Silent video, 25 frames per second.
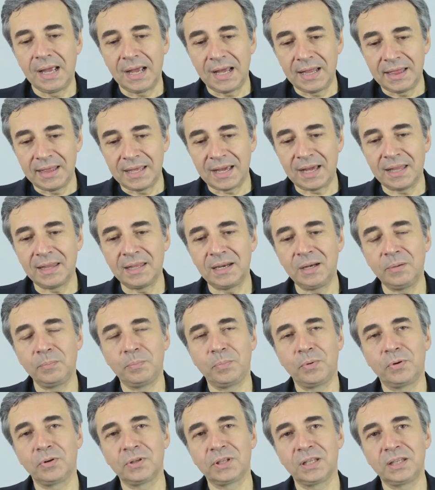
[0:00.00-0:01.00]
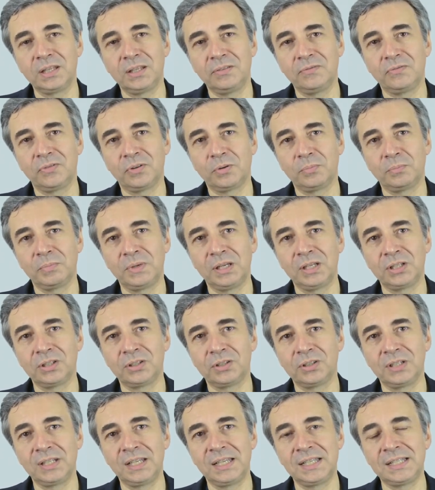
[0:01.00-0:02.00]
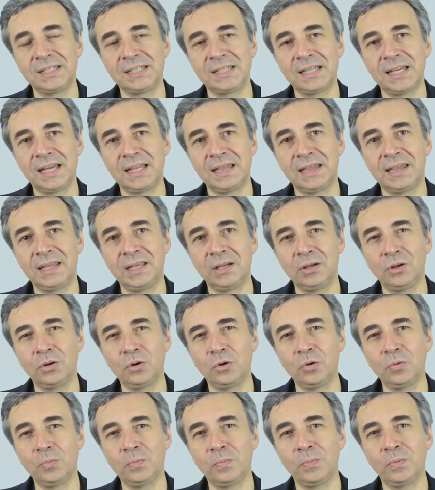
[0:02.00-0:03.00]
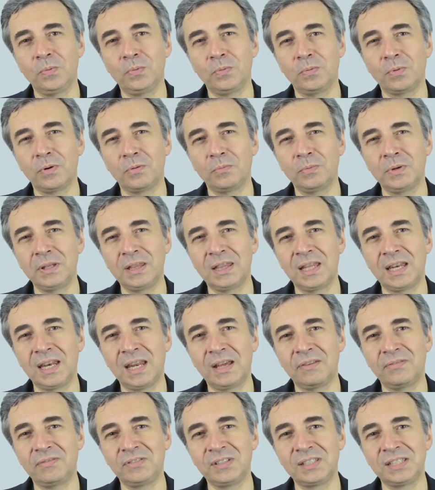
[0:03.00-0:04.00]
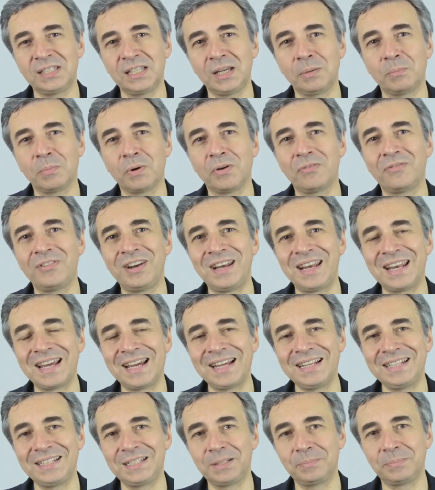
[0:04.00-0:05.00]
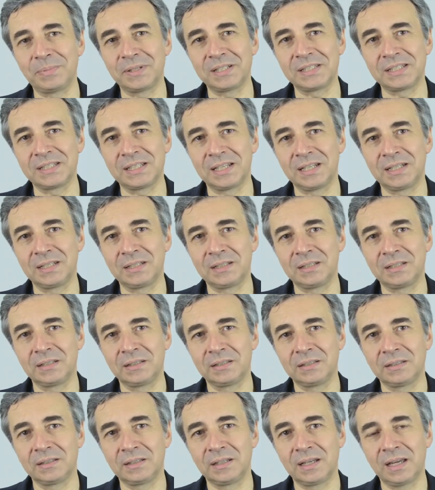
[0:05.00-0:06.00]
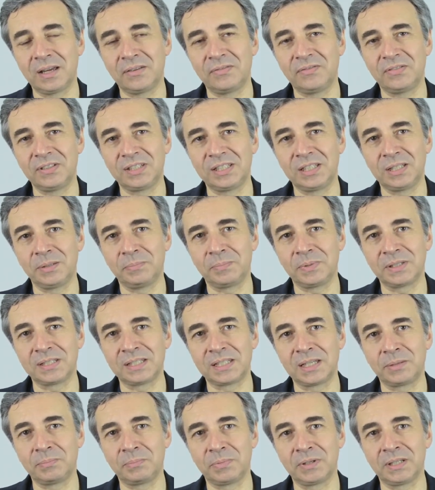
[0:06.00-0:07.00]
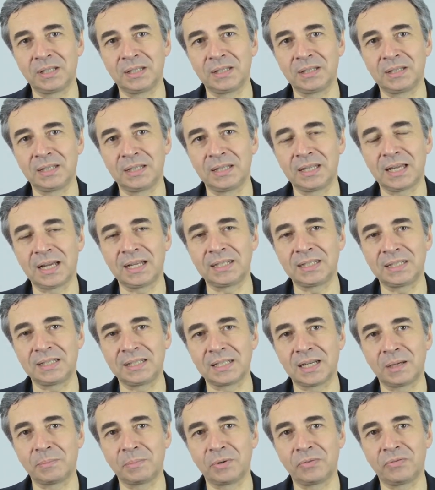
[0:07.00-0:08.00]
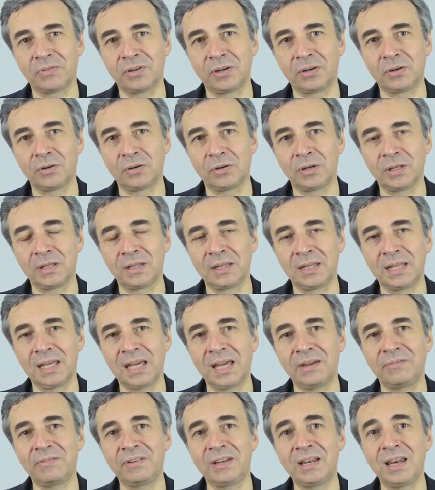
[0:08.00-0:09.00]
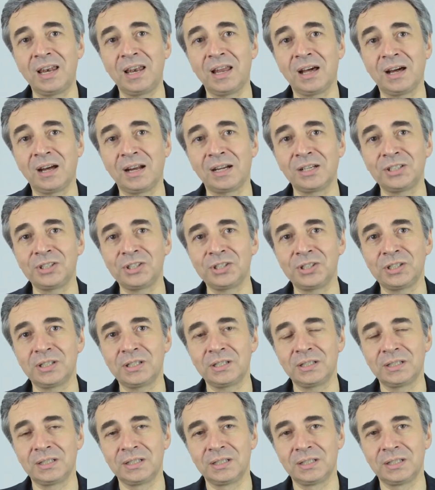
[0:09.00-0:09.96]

And the other important information is that the group with an FVC above 90% FVC percent predicted at the time of enrollment, they have a larger